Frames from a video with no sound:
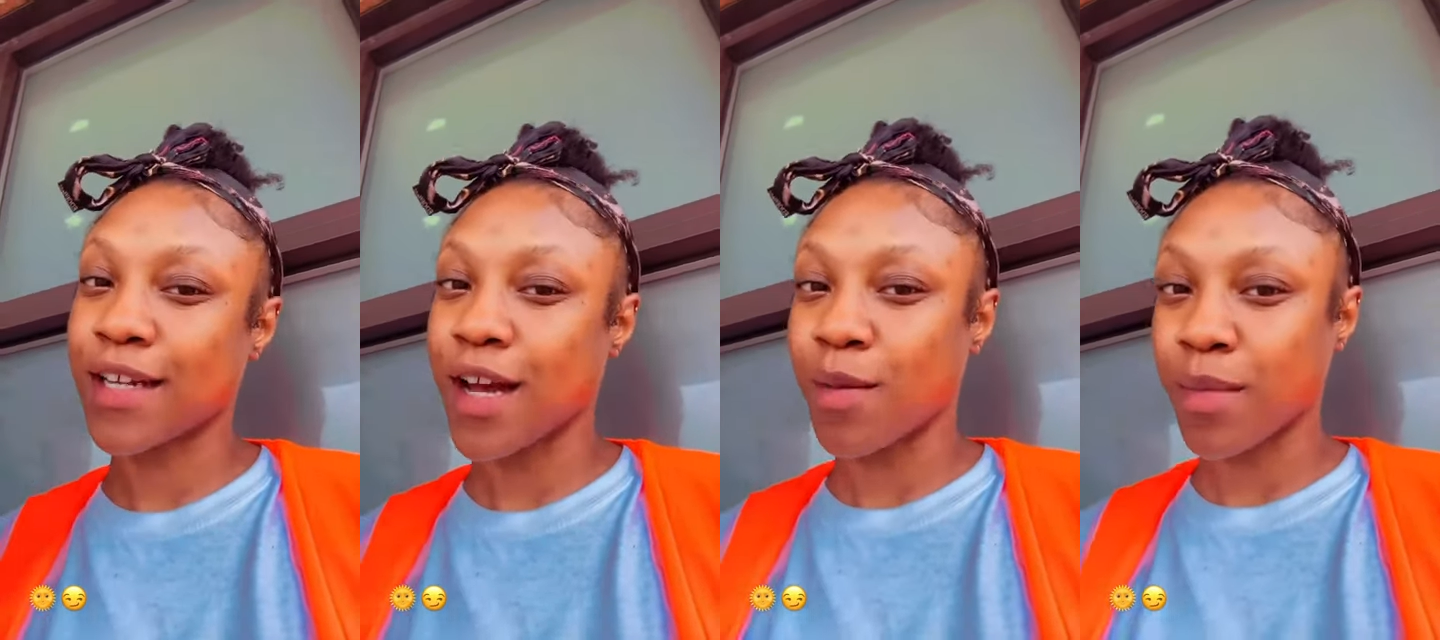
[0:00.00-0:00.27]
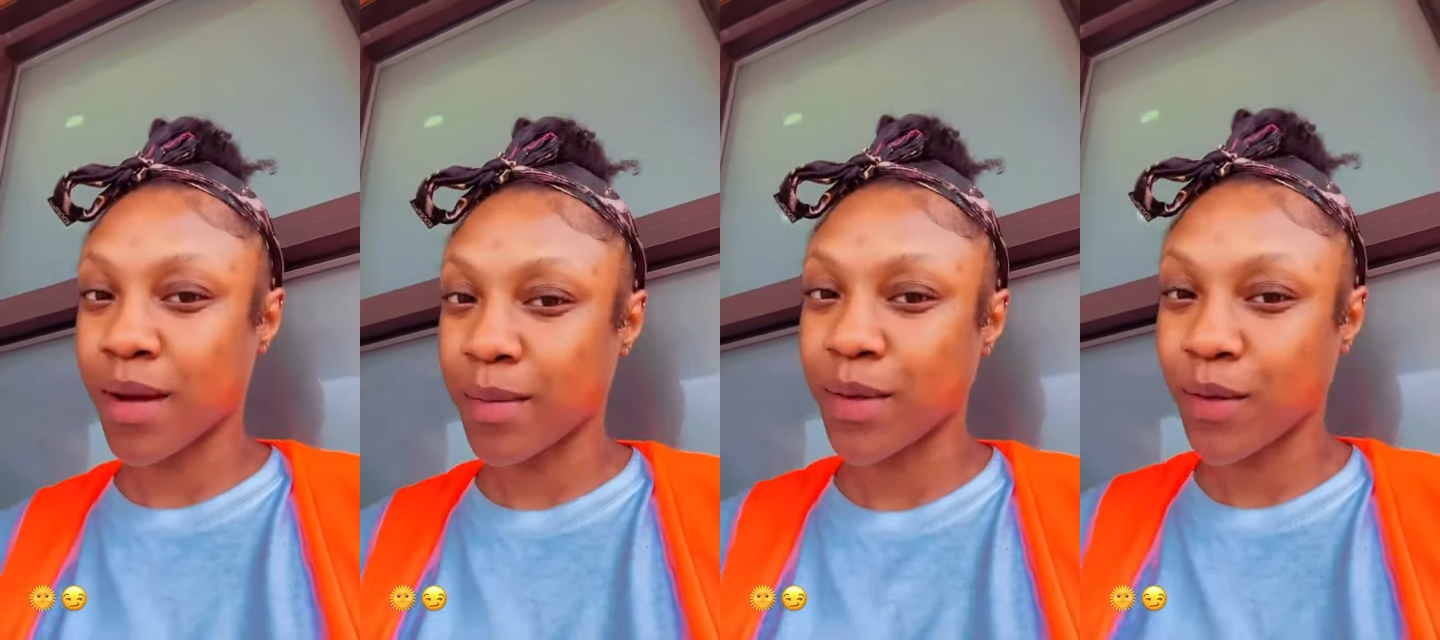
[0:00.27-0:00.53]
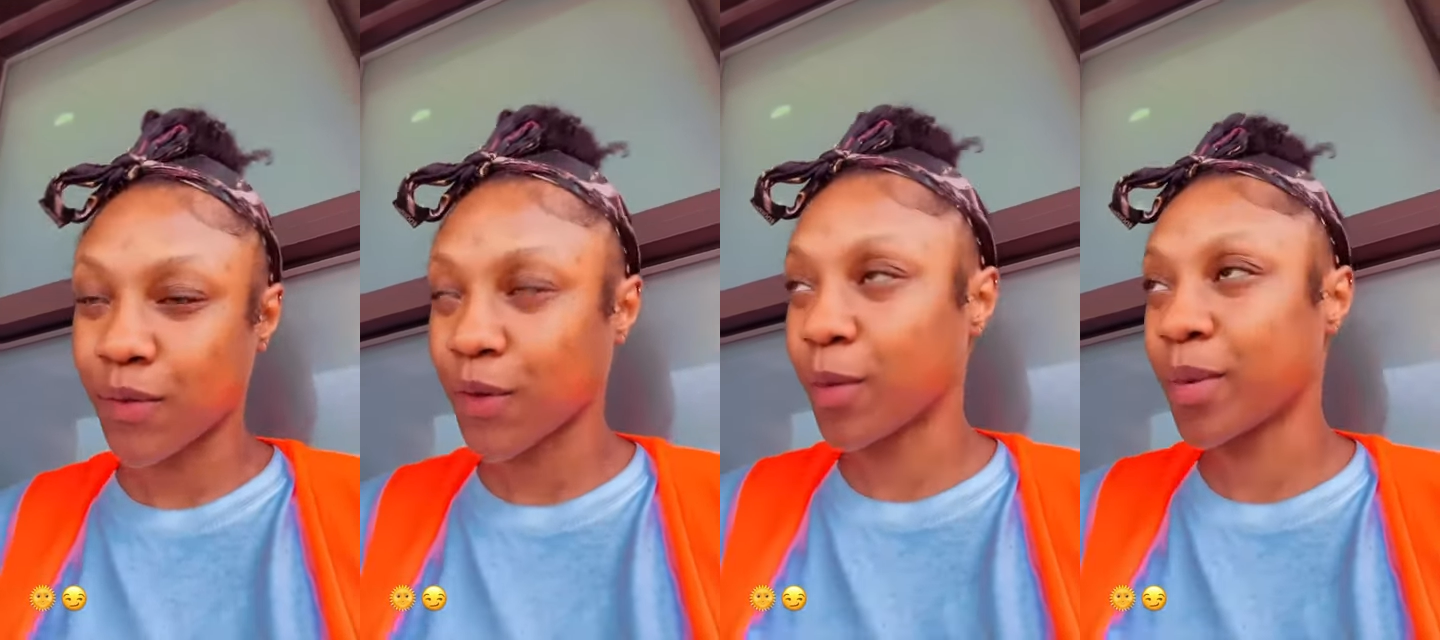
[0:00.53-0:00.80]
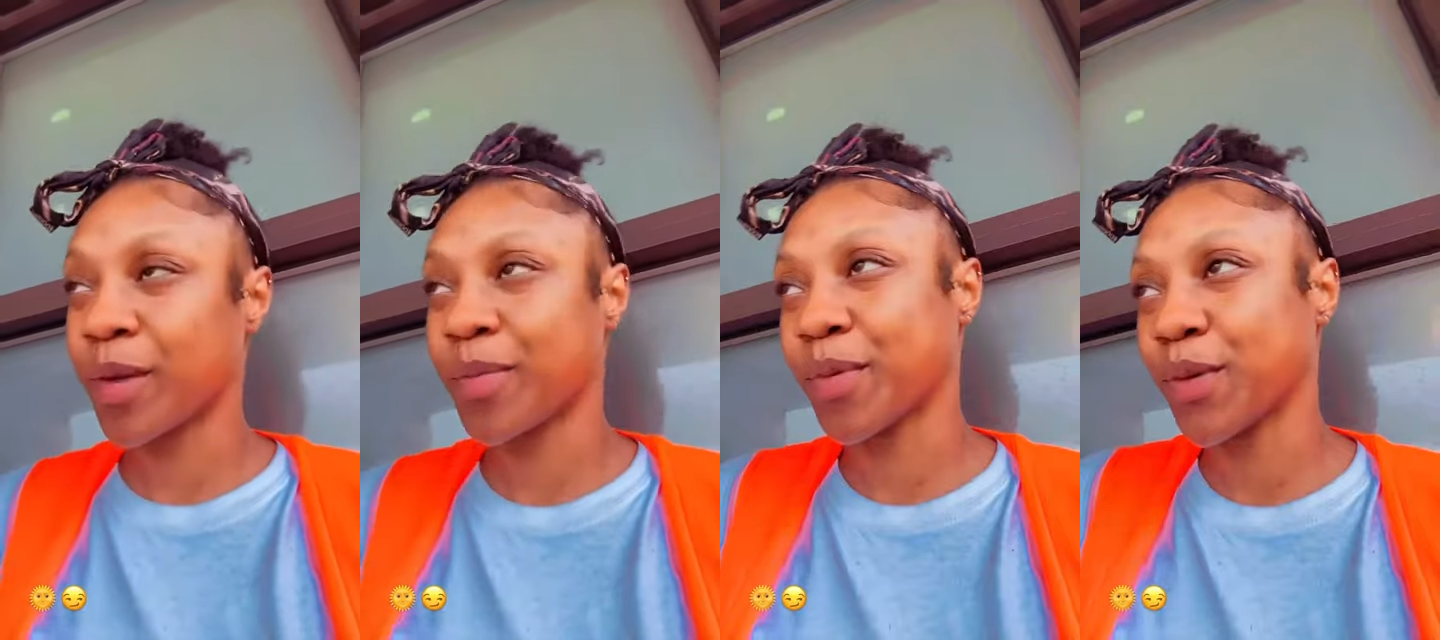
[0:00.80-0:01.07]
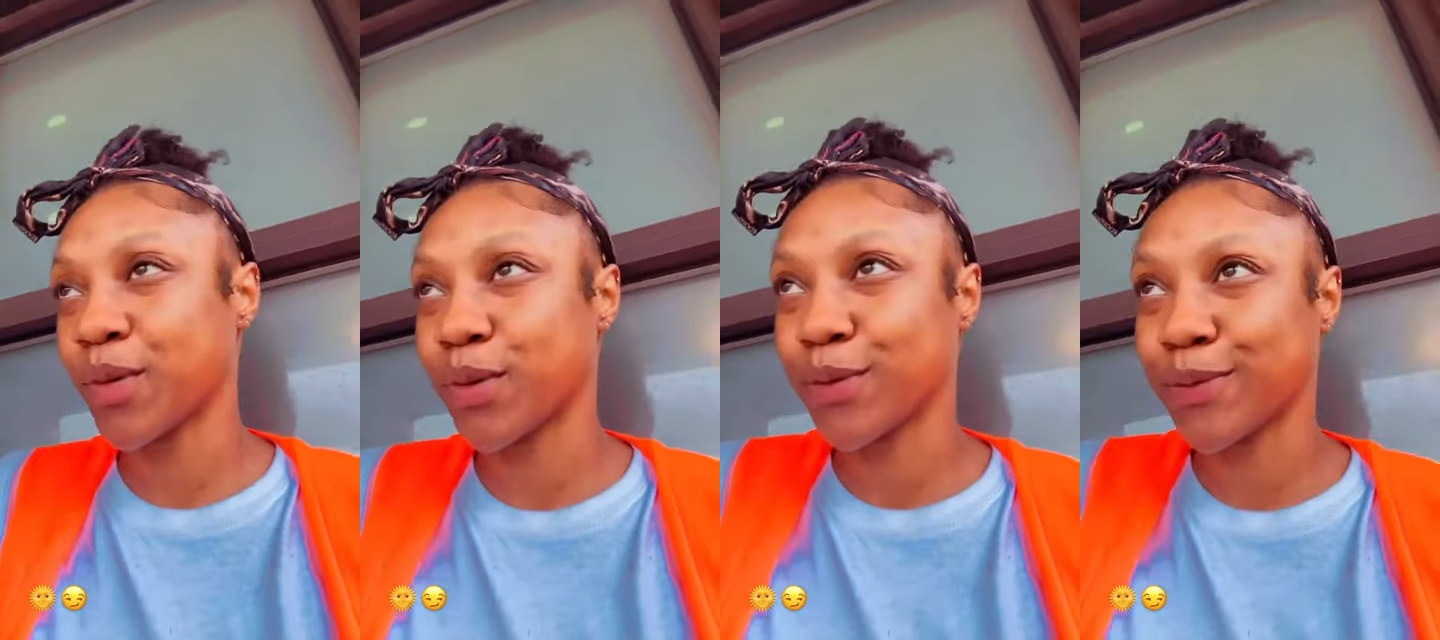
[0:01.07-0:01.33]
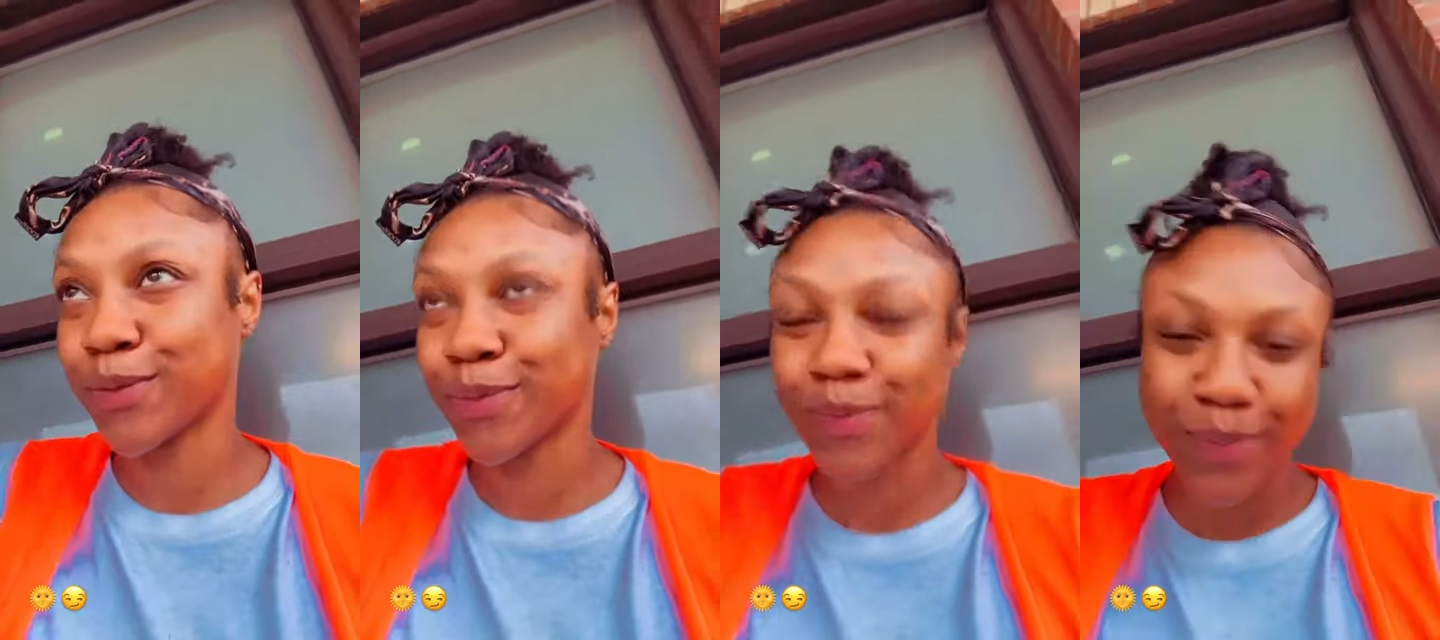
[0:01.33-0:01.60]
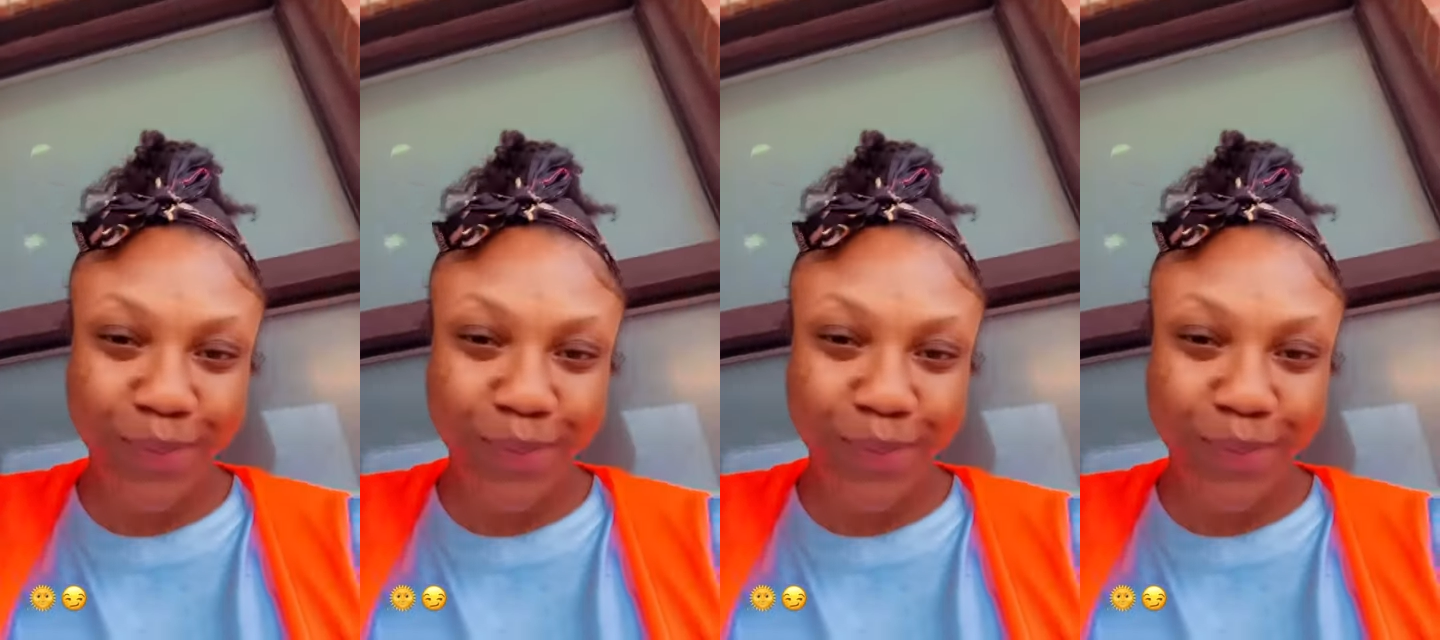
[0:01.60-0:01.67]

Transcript: all my beautiful people.